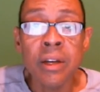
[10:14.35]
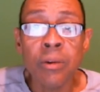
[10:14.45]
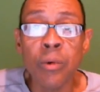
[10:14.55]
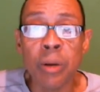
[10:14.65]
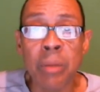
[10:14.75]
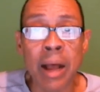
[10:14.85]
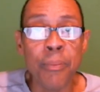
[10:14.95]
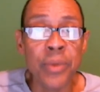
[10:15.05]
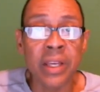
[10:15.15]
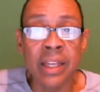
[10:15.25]
When my
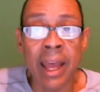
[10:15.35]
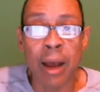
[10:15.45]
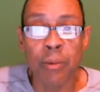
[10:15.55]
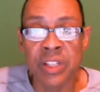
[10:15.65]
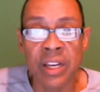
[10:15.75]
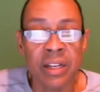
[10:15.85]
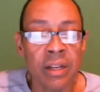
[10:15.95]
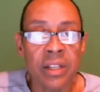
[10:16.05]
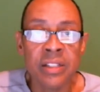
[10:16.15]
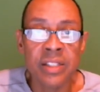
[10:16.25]
Mickey hat was at
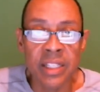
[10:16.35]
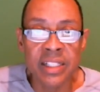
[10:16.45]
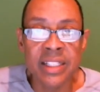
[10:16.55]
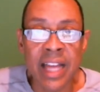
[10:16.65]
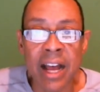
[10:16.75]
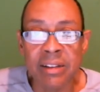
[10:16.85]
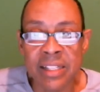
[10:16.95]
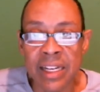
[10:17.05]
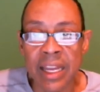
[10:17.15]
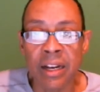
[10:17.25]

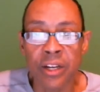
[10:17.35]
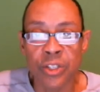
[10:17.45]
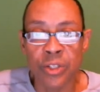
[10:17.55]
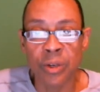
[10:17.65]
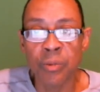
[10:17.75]
$6,800.